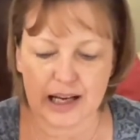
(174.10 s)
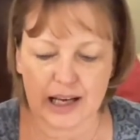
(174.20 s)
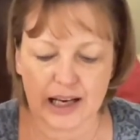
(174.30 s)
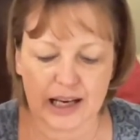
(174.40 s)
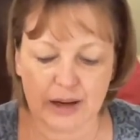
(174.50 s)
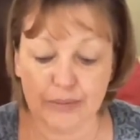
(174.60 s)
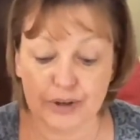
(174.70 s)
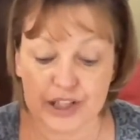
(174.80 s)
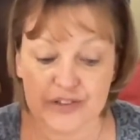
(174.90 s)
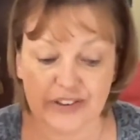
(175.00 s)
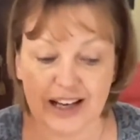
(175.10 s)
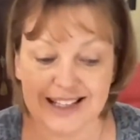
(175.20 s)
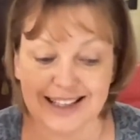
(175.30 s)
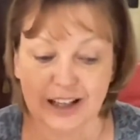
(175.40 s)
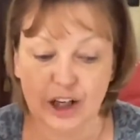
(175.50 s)
like a brush for
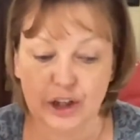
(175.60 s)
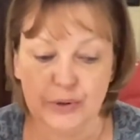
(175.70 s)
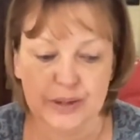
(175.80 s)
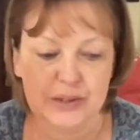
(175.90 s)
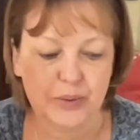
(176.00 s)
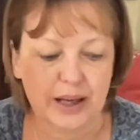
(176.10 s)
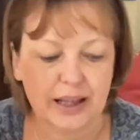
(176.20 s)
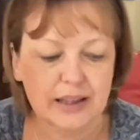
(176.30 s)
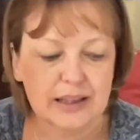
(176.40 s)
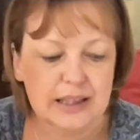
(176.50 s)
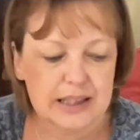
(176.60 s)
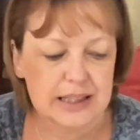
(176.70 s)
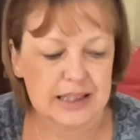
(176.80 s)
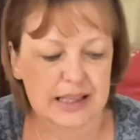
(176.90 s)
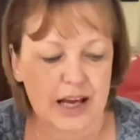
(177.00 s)
adding glue as well.
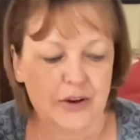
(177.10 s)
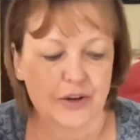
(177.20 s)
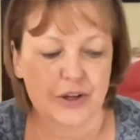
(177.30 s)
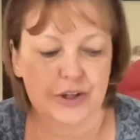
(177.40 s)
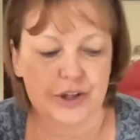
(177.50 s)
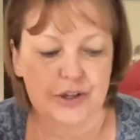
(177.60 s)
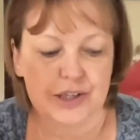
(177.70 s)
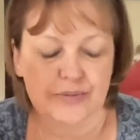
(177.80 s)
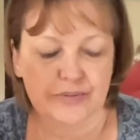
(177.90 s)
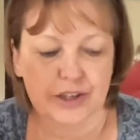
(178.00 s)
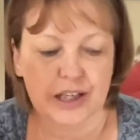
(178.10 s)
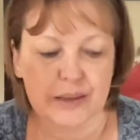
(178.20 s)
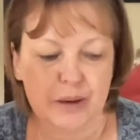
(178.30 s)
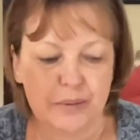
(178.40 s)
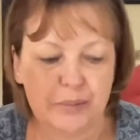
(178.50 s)
So you can use them, cut
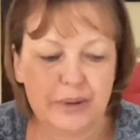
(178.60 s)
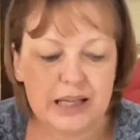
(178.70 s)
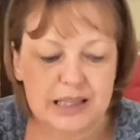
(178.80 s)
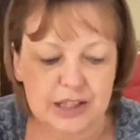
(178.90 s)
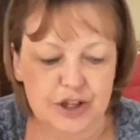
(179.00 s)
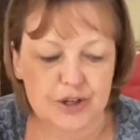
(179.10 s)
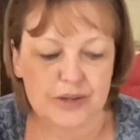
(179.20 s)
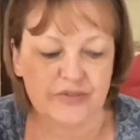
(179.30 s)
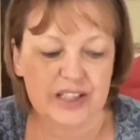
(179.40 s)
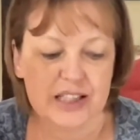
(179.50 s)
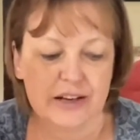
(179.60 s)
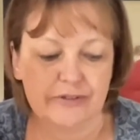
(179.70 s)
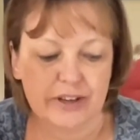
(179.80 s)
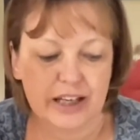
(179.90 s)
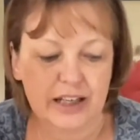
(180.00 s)
them up in bits and use them for
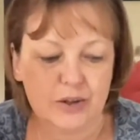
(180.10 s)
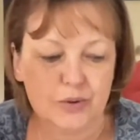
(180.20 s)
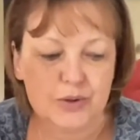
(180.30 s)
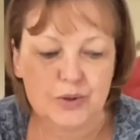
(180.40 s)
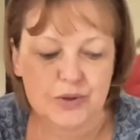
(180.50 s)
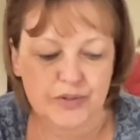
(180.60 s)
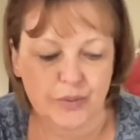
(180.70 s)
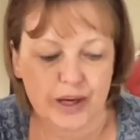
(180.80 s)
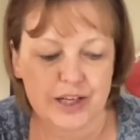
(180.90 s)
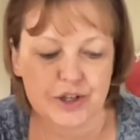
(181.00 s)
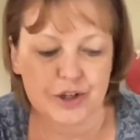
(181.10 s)
stuffing, all sorts of ways you